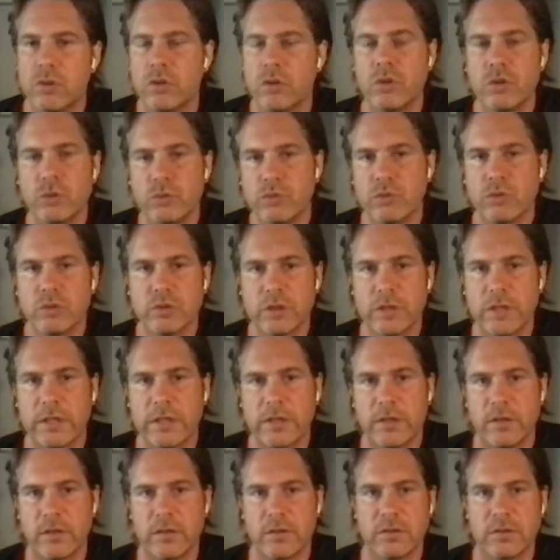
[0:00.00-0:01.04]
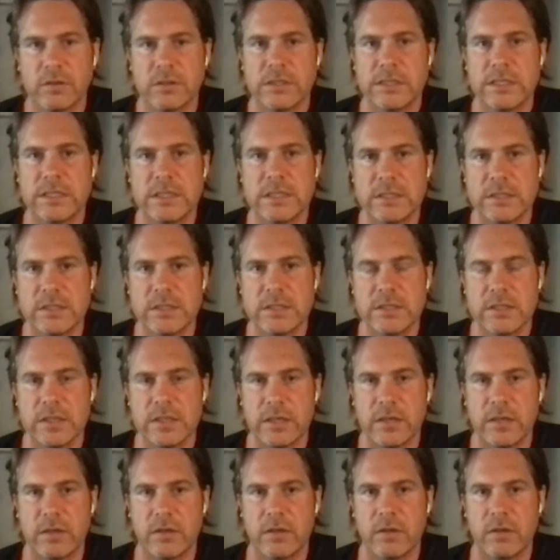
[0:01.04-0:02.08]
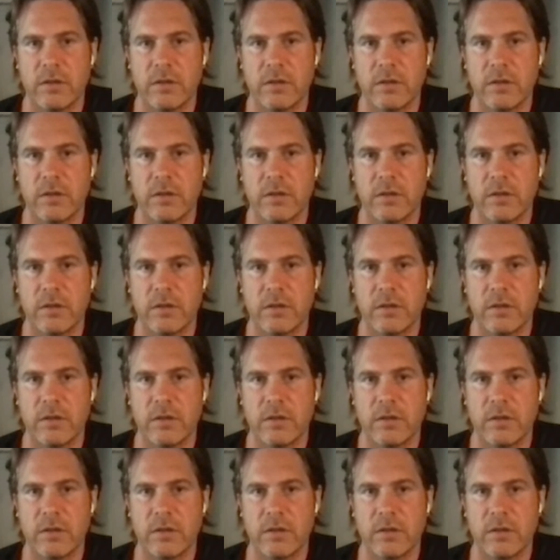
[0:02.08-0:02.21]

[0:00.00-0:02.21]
lose that sense that.